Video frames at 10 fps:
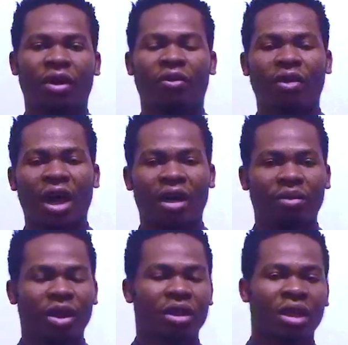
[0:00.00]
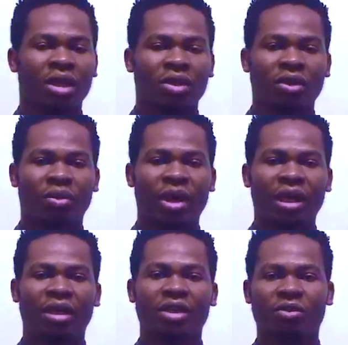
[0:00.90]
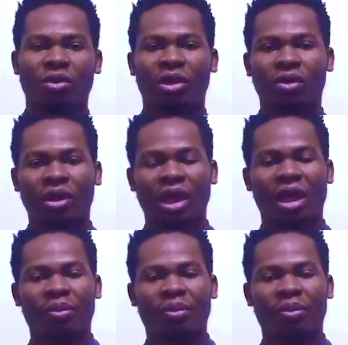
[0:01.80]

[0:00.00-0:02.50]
environment. So by this, we could